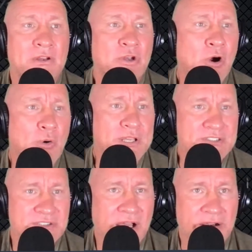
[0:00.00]
No,
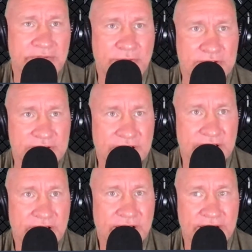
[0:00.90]
he's not,
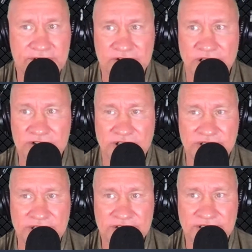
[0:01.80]
unfortunately. It's a
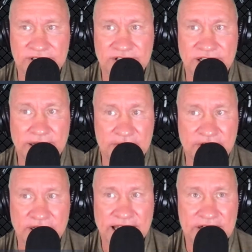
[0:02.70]
distance thing. He was
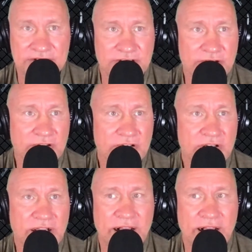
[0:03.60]
in last year.